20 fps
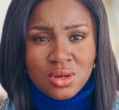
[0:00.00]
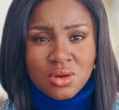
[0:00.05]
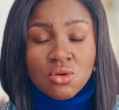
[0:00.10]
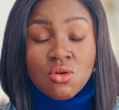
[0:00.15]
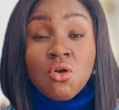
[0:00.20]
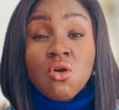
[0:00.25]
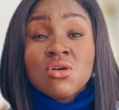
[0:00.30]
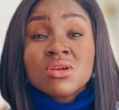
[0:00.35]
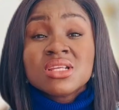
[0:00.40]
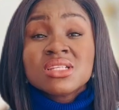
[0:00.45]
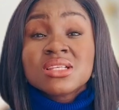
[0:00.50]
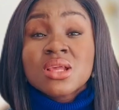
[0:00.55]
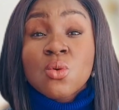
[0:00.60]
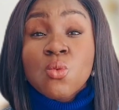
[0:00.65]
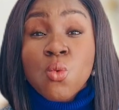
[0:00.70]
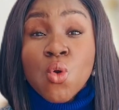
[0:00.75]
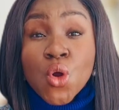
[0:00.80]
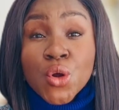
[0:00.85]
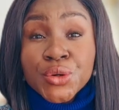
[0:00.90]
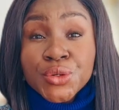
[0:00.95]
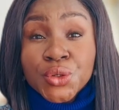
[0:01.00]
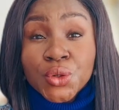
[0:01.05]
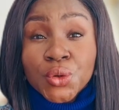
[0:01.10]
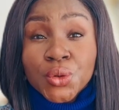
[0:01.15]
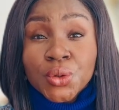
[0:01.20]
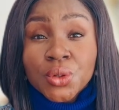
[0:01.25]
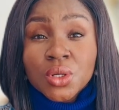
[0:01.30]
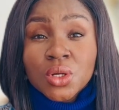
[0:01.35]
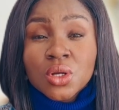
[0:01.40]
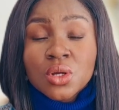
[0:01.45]
God is a warrior,
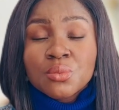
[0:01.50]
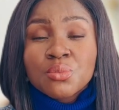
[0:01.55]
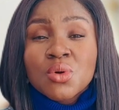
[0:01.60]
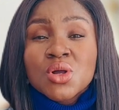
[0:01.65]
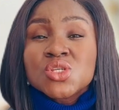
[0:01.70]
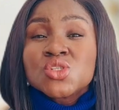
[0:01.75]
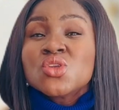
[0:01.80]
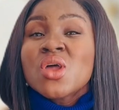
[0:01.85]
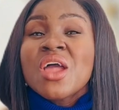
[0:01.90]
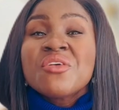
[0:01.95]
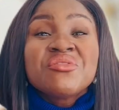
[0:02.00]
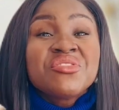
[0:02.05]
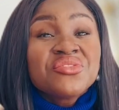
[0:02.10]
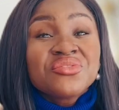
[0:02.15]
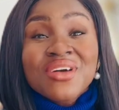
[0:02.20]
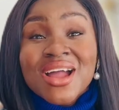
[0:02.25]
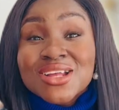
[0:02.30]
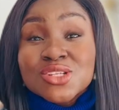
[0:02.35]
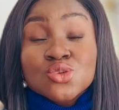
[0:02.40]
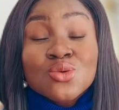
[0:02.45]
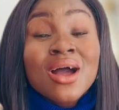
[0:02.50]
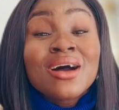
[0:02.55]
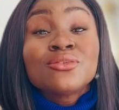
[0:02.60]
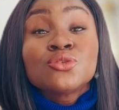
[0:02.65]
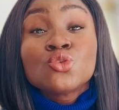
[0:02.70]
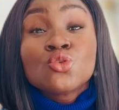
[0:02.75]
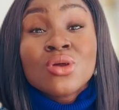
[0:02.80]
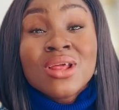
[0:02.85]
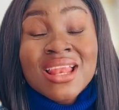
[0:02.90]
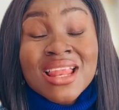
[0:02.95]
but it's not every fight you have
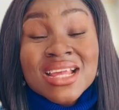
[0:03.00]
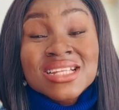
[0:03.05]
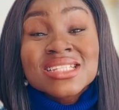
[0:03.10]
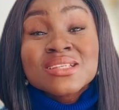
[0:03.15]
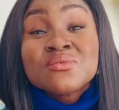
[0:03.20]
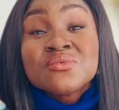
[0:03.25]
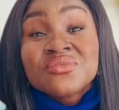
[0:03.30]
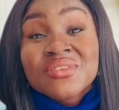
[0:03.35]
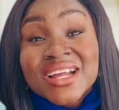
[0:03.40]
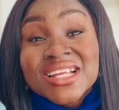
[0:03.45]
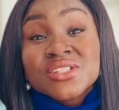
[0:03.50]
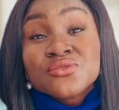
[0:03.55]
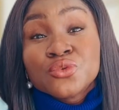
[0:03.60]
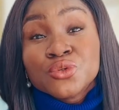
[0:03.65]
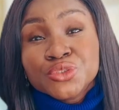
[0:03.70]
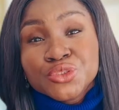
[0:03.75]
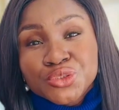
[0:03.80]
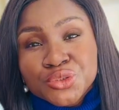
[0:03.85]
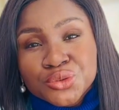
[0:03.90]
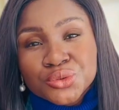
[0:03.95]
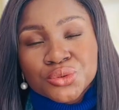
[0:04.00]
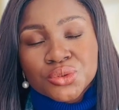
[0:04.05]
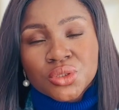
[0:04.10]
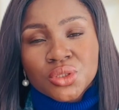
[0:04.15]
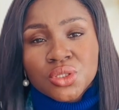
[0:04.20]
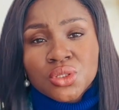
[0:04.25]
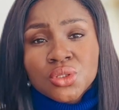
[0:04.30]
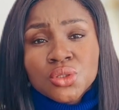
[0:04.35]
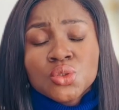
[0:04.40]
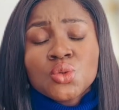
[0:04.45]
to let him fight for you.
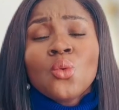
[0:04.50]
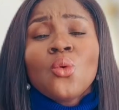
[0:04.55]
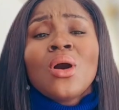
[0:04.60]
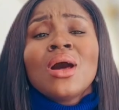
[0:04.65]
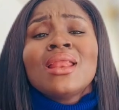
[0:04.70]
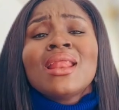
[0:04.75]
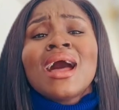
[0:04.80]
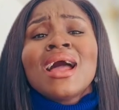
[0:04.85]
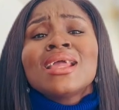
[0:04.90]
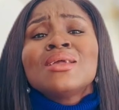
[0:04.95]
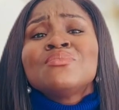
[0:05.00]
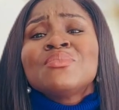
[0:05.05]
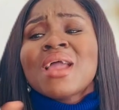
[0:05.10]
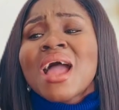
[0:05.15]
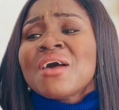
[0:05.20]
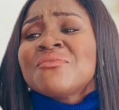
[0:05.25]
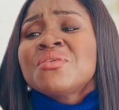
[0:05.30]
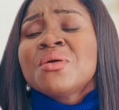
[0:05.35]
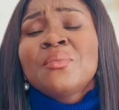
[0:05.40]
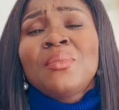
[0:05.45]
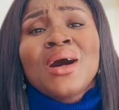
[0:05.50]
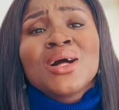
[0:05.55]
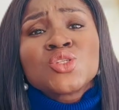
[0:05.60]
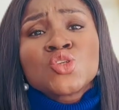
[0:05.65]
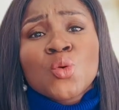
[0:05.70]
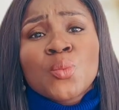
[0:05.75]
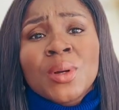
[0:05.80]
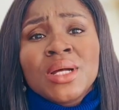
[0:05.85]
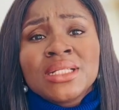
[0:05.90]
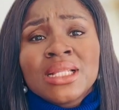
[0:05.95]
Don't allow him be having
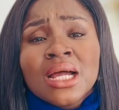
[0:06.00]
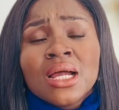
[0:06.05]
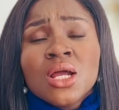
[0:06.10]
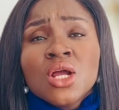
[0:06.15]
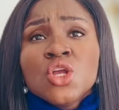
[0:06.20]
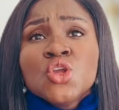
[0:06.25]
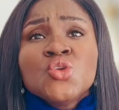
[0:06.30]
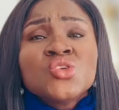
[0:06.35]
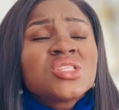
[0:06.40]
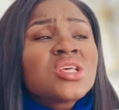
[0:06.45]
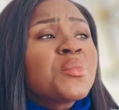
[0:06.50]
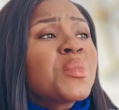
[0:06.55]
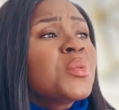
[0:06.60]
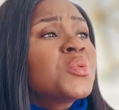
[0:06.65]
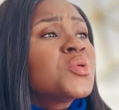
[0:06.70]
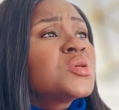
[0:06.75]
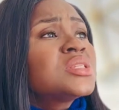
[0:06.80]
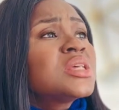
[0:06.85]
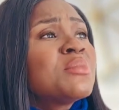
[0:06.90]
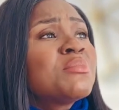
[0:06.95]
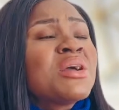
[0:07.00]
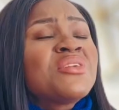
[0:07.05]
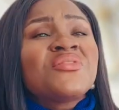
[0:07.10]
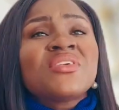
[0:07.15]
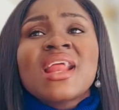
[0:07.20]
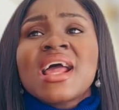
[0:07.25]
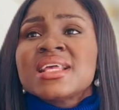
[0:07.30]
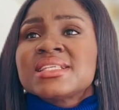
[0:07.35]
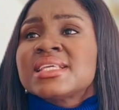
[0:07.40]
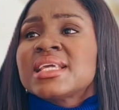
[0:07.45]
battle up and down. You, some people don't say, my
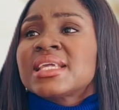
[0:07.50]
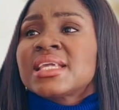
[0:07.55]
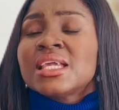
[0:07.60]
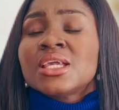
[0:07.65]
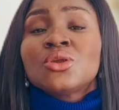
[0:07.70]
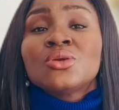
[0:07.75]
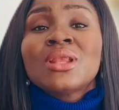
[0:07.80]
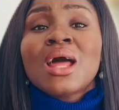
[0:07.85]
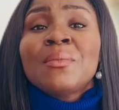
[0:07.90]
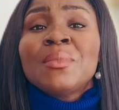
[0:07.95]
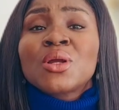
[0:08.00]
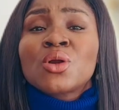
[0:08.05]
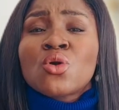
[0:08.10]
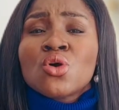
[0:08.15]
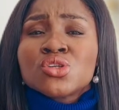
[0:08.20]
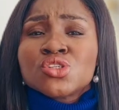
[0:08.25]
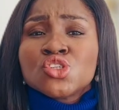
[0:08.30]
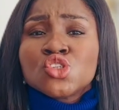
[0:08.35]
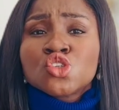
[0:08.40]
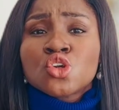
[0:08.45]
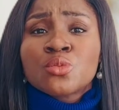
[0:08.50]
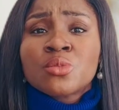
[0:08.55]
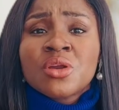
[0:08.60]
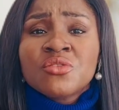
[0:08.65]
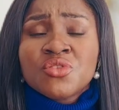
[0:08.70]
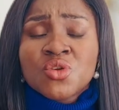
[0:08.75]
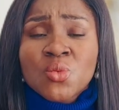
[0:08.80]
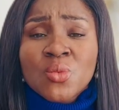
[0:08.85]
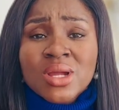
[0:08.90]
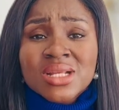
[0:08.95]
father is a king, you'll not be causing trouble
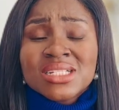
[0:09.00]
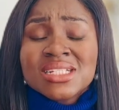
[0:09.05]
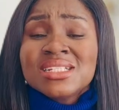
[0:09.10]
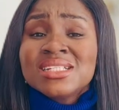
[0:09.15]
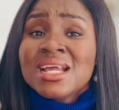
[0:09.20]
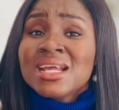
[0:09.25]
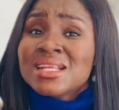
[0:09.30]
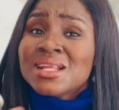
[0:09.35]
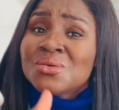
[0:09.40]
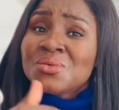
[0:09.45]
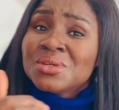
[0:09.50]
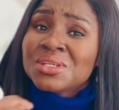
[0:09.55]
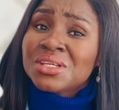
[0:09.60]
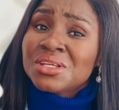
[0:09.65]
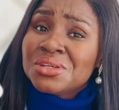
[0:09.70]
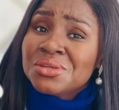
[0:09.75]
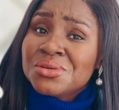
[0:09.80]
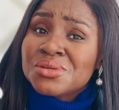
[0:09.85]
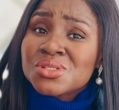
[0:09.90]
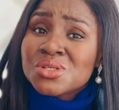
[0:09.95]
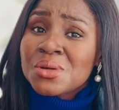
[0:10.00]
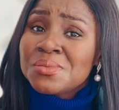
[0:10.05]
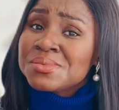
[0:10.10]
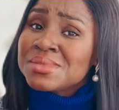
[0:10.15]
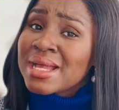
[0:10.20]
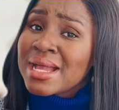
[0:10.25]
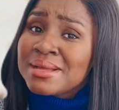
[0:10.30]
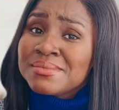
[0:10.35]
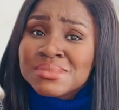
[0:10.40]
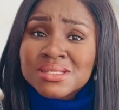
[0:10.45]
everywhere. The day they will kill you,
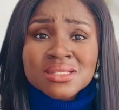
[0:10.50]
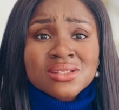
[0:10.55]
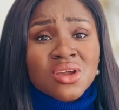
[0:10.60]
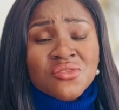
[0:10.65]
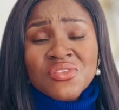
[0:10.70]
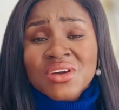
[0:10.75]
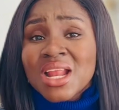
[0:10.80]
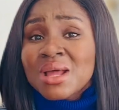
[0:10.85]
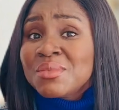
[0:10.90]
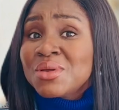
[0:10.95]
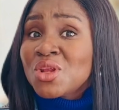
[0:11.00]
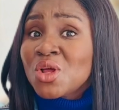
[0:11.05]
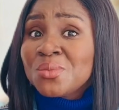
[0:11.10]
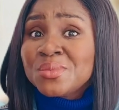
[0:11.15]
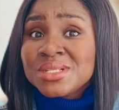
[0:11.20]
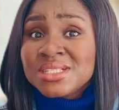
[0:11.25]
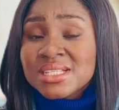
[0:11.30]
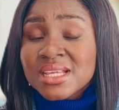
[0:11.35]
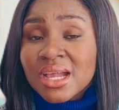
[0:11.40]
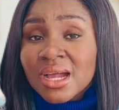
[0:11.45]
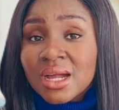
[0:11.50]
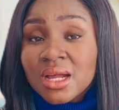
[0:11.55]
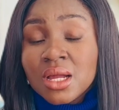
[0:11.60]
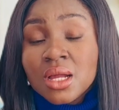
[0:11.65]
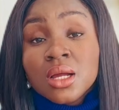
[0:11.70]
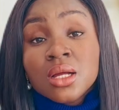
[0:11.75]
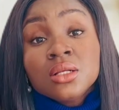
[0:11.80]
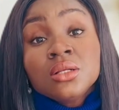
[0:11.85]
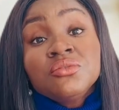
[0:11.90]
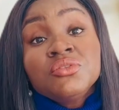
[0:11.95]
sometimes your father may not be there.
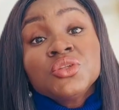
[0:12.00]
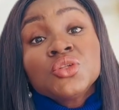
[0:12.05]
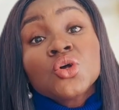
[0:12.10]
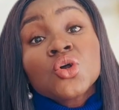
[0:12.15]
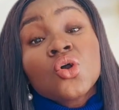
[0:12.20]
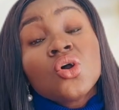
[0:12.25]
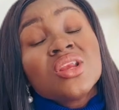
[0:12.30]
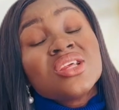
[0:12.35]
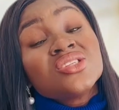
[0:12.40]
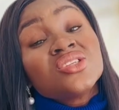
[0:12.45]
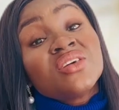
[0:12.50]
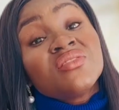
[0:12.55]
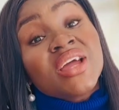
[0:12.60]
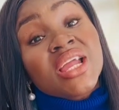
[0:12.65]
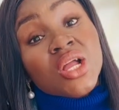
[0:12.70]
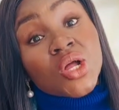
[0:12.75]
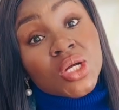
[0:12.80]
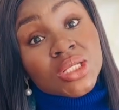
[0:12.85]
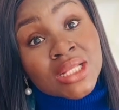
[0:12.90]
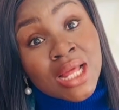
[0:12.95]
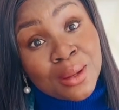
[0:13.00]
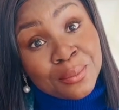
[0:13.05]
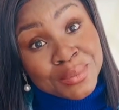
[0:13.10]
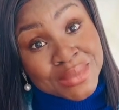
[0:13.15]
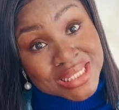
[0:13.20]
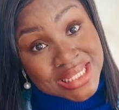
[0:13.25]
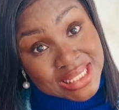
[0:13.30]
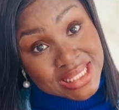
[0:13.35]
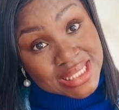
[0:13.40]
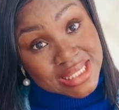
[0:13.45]
Even though God is not a God that
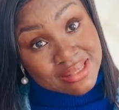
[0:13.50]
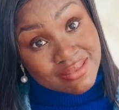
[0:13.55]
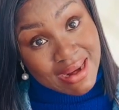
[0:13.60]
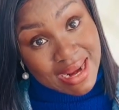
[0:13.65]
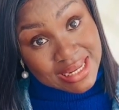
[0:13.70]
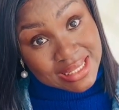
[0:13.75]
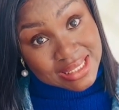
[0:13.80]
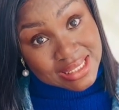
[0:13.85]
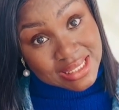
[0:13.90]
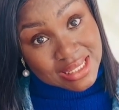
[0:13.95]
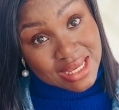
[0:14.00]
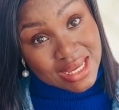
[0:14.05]
misses, right?